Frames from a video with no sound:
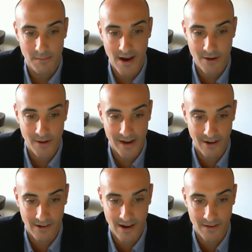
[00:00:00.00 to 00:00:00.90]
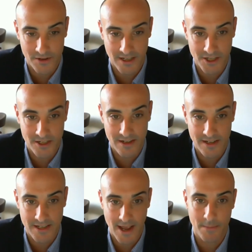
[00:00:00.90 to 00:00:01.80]
Moderating our conversation
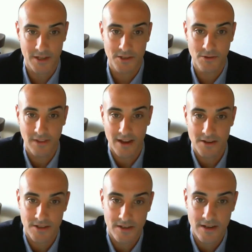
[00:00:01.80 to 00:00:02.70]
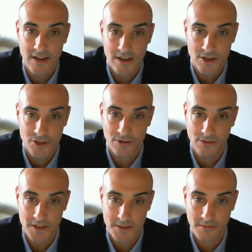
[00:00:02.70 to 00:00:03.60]
is EPIC's 2000
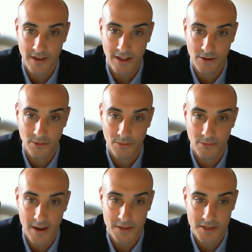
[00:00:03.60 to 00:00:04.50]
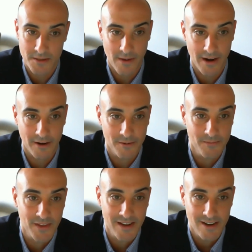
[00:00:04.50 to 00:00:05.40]
journalism fellow, Robinson Meyer.
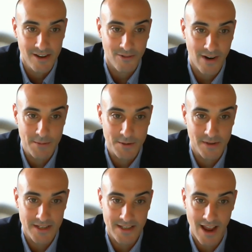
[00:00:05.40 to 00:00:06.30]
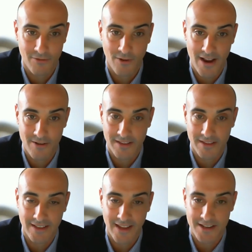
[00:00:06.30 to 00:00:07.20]
Rob has been a staff writer at
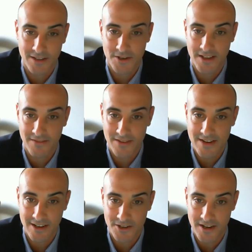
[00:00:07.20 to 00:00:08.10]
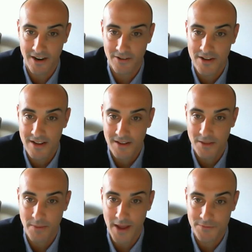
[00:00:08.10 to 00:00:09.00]
The Atlantic for 7 years now,
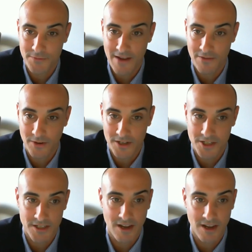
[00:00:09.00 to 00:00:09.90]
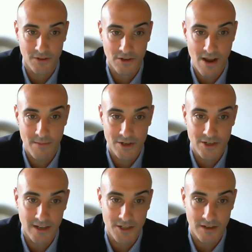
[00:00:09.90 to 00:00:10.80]
the past 5 of which he's covered climate
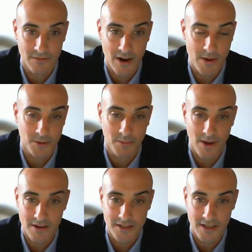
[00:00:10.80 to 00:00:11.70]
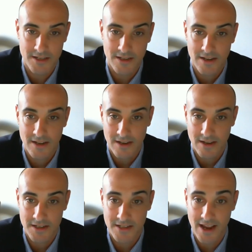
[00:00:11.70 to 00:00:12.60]
change and environmental politics,
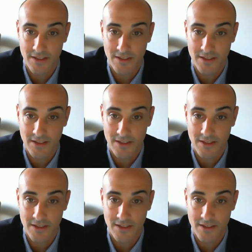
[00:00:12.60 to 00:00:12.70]
and is